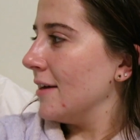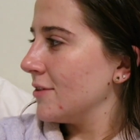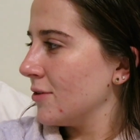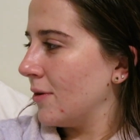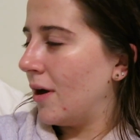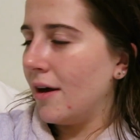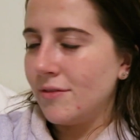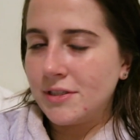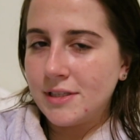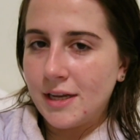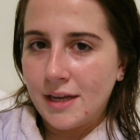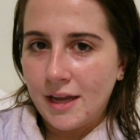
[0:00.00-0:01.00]
Uh, so
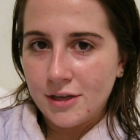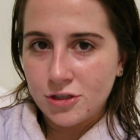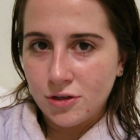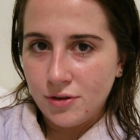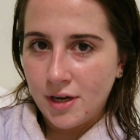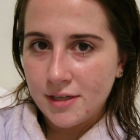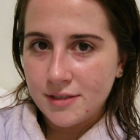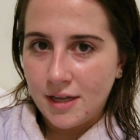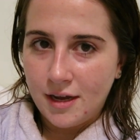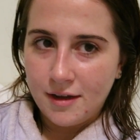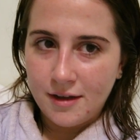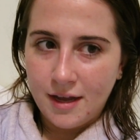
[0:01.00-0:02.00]
obviously I can't show you guys
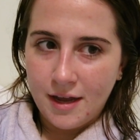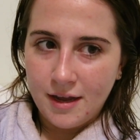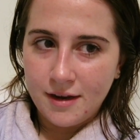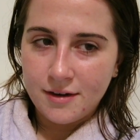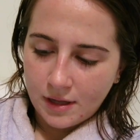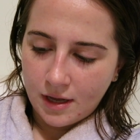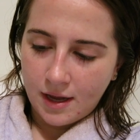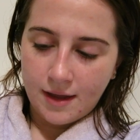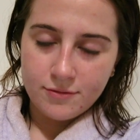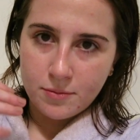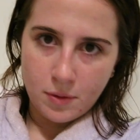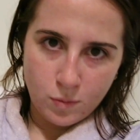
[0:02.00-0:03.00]
that and I
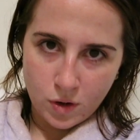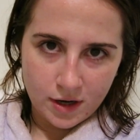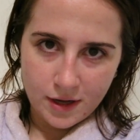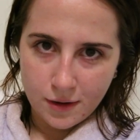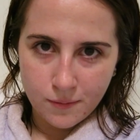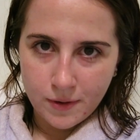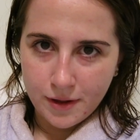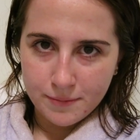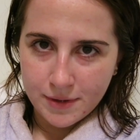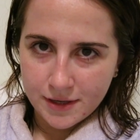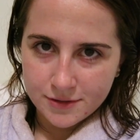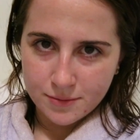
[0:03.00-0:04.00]
have to be working while
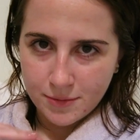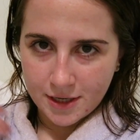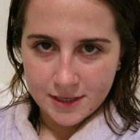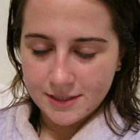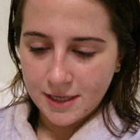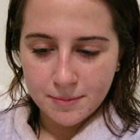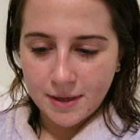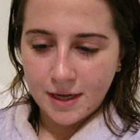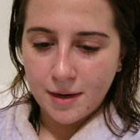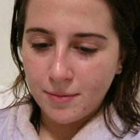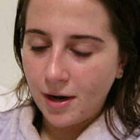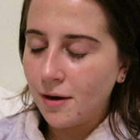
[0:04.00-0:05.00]
I'm there so I'm not going to take my
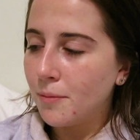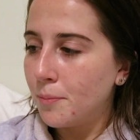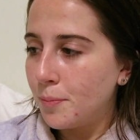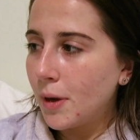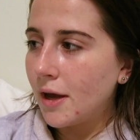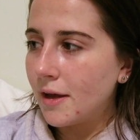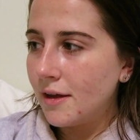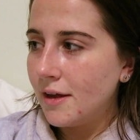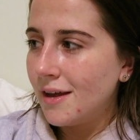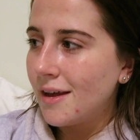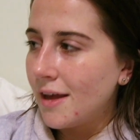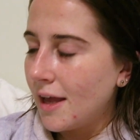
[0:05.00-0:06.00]
camera out but
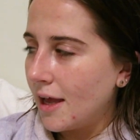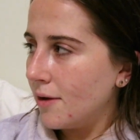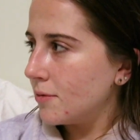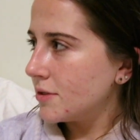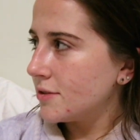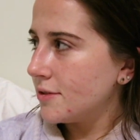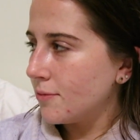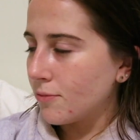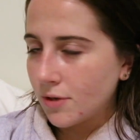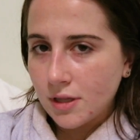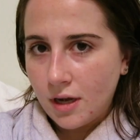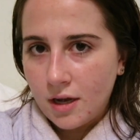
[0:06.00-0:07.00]
it was
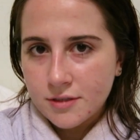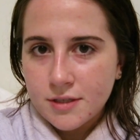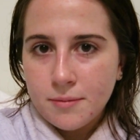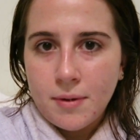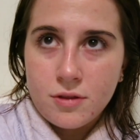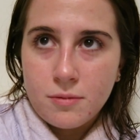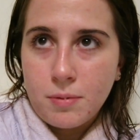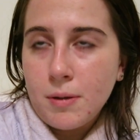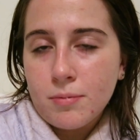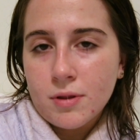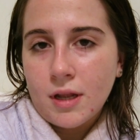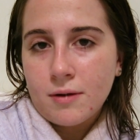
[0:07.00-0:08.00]
really awesome. The
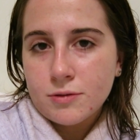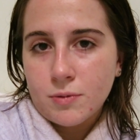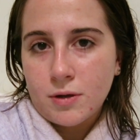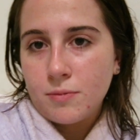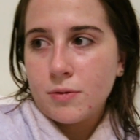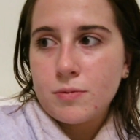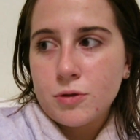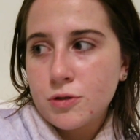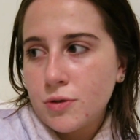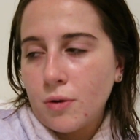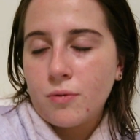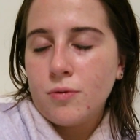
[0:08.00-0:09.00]
people that I was working with were
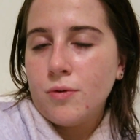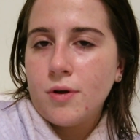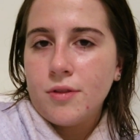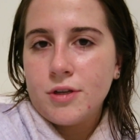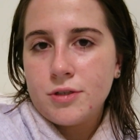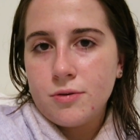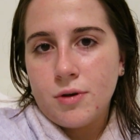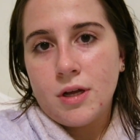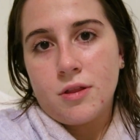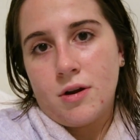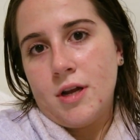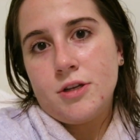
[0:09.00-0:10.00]
so cool and the two
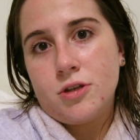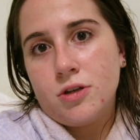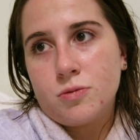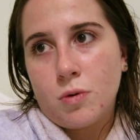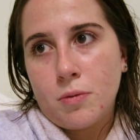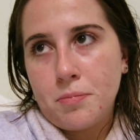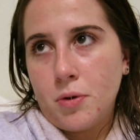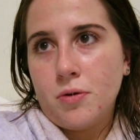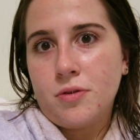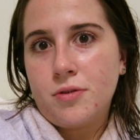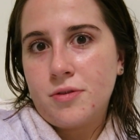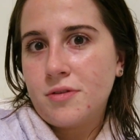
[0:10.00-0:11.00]
other interns were
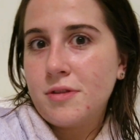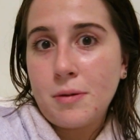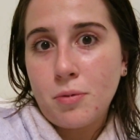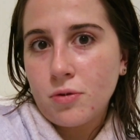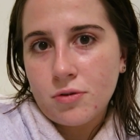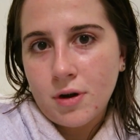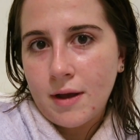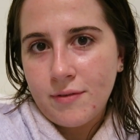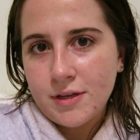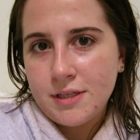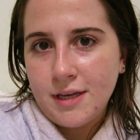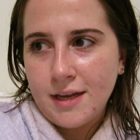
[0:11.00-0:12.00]
both, they both go to
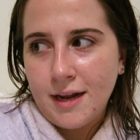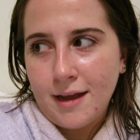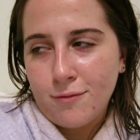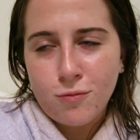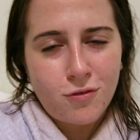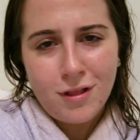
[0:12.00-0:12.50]
FIT and I have